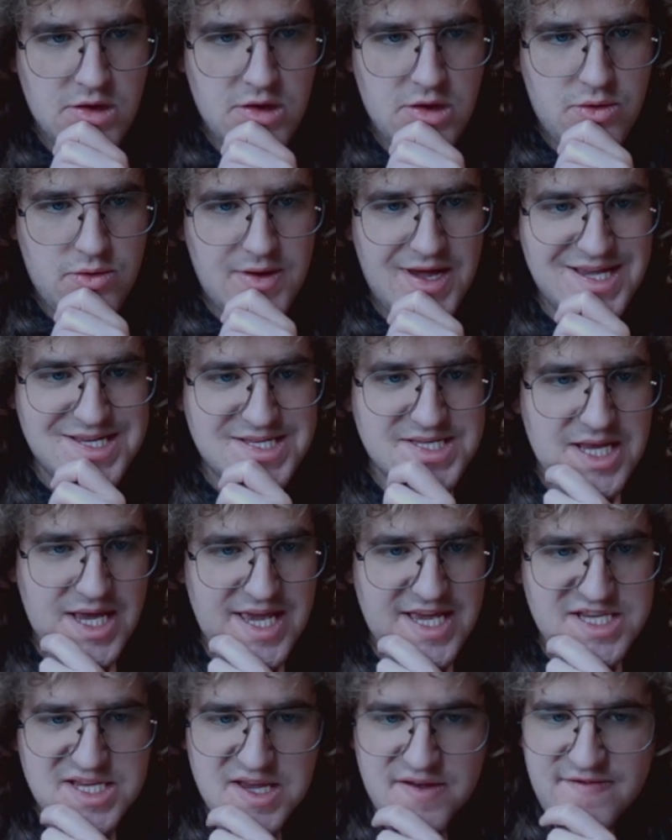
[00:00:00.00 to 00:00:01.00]

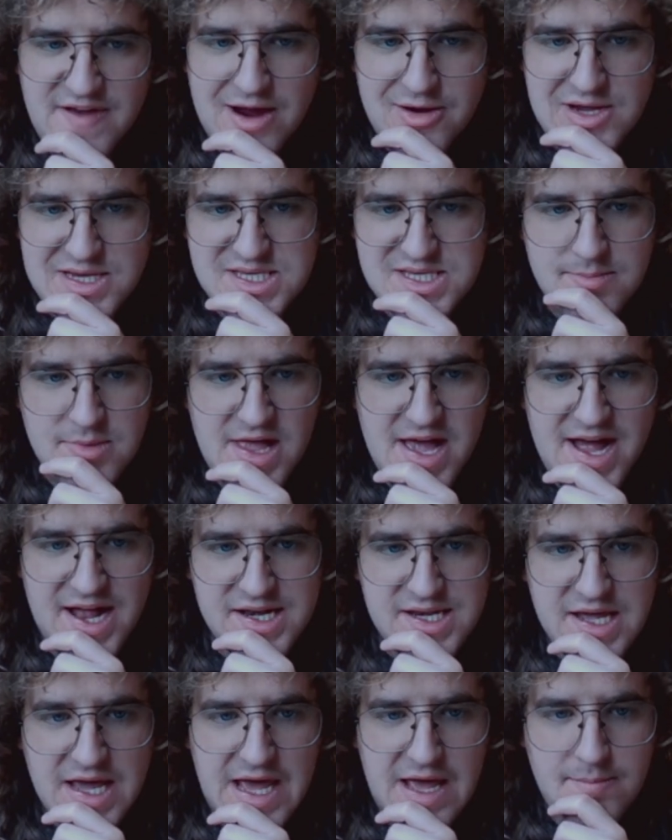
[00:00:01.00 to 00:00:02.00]
It's a very similar
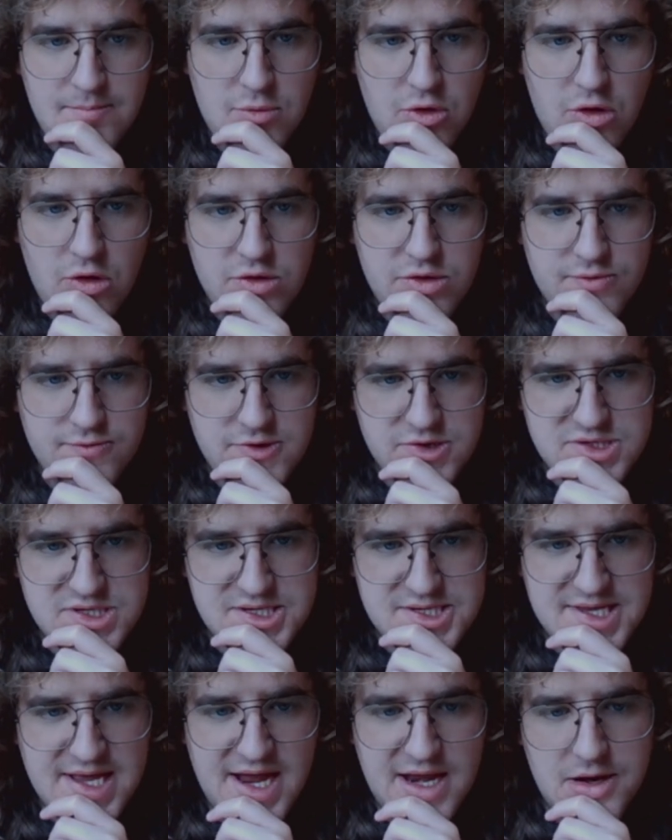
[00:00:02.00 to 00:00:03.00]
endgame. All the rooks are
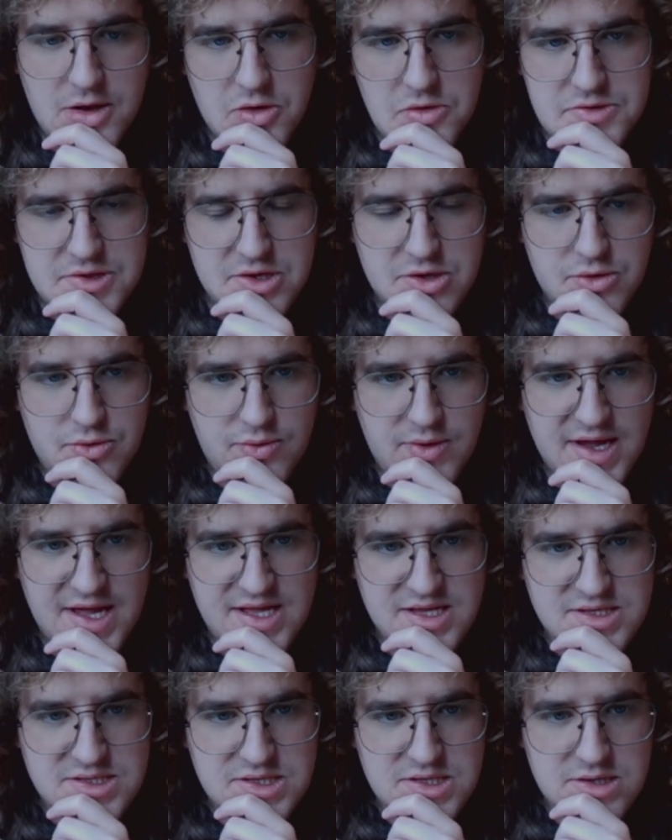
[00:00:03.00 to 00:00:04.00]
staying on. The
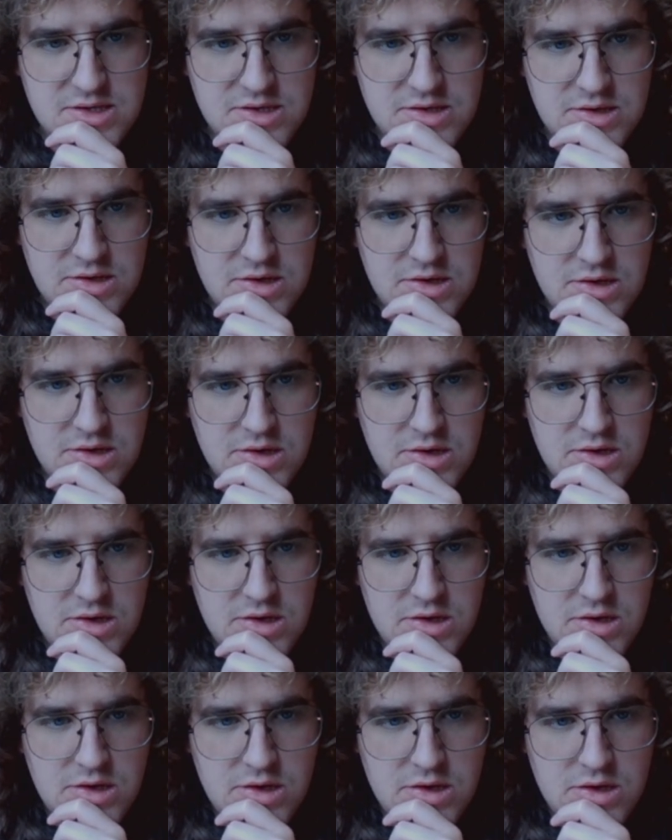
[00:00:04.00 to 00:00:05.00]
queens.
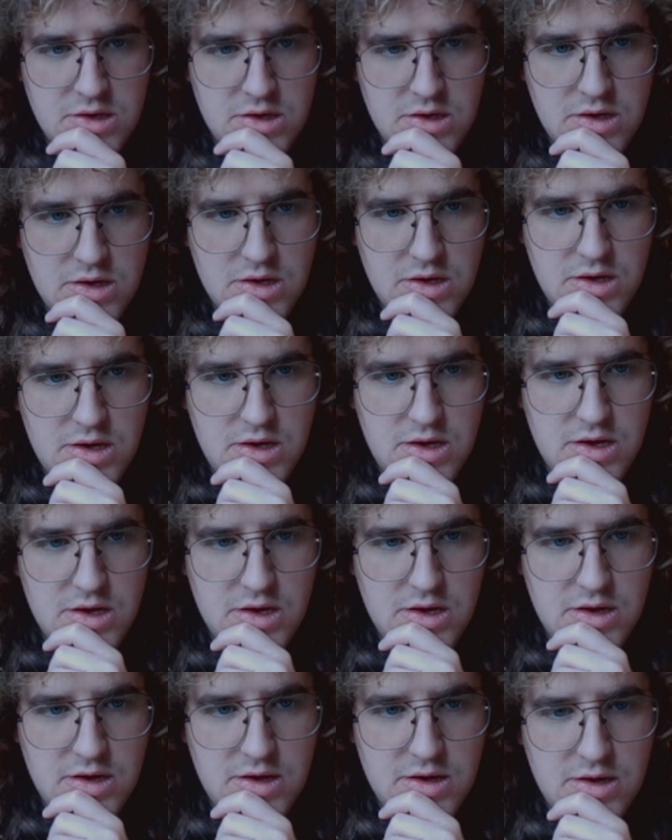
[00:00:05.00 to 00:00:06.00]

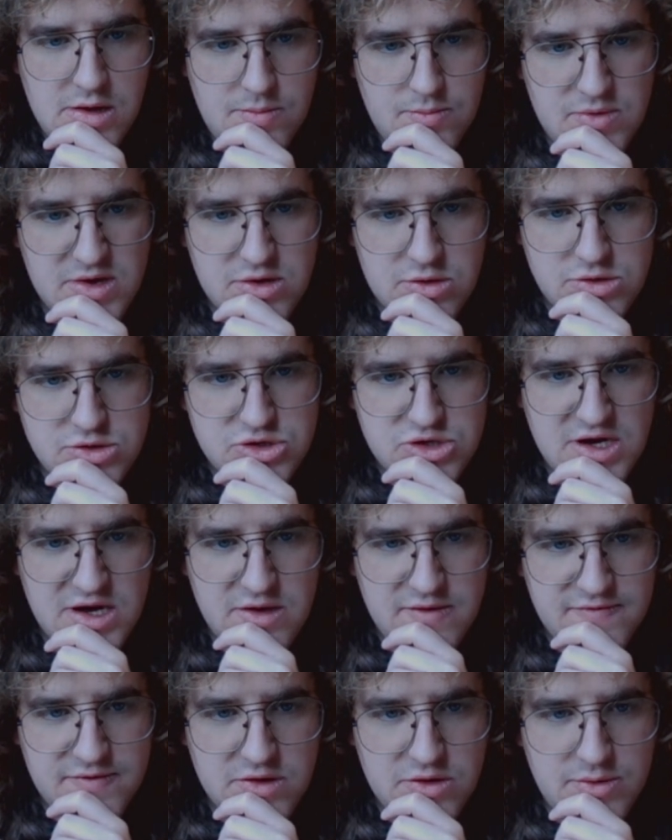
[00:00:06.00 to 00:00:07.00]
We could trade
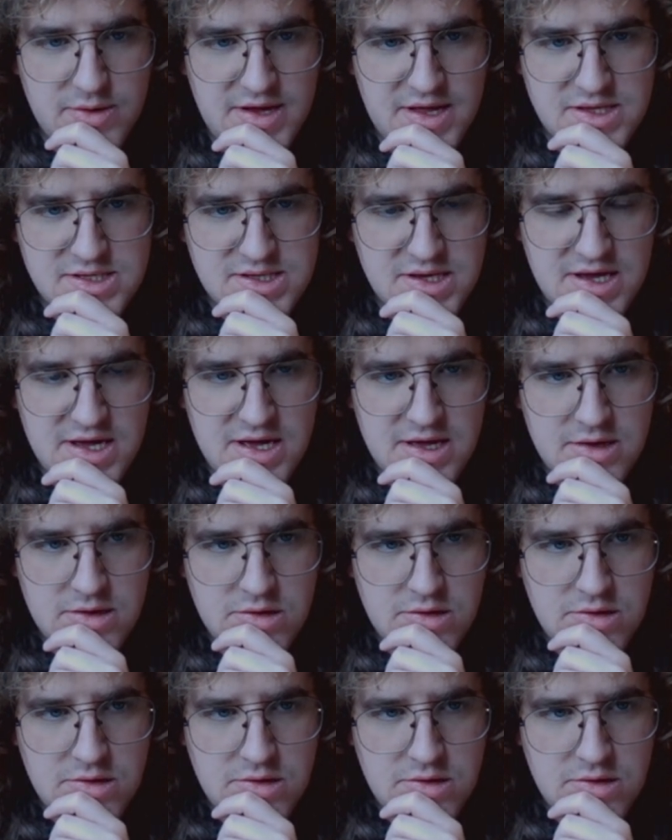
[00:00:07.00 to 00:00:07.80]
off the queens here.